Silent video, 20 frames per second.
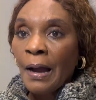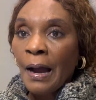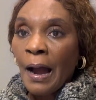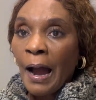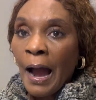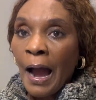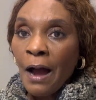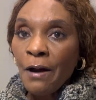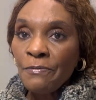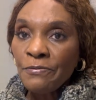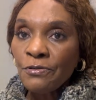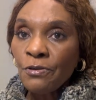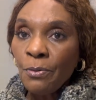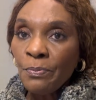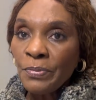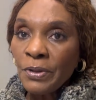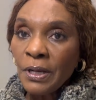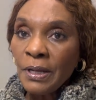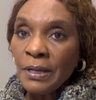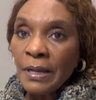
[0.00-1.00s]
have
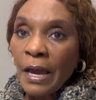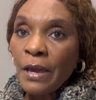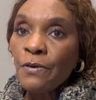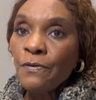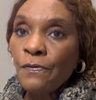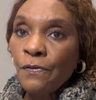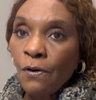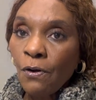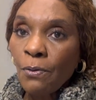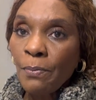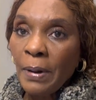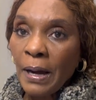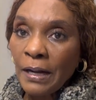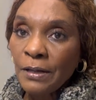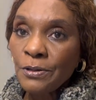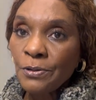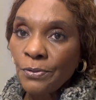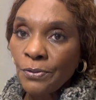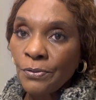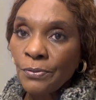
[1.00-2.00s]
something that you fall back
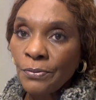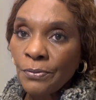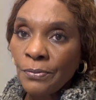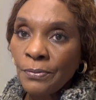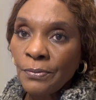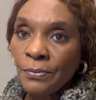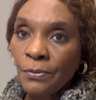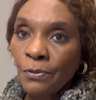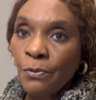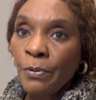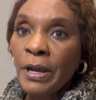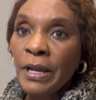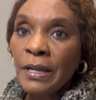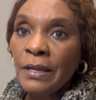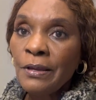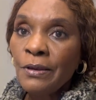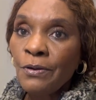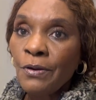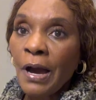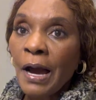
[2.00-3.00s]
to when
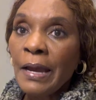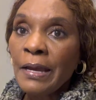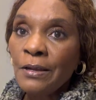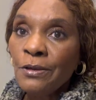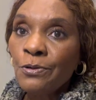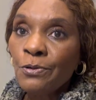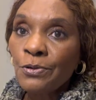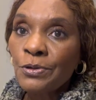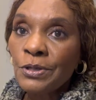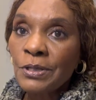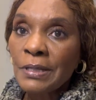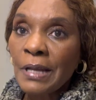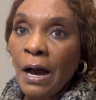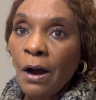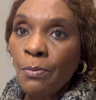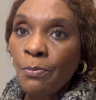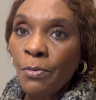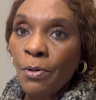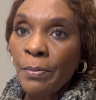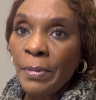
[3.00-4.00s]
you are in those
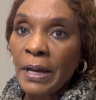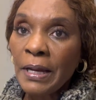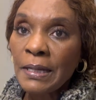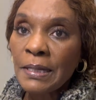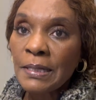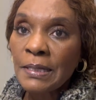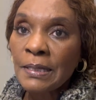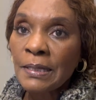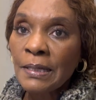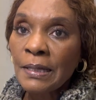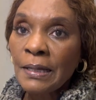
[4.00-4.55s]
down moments.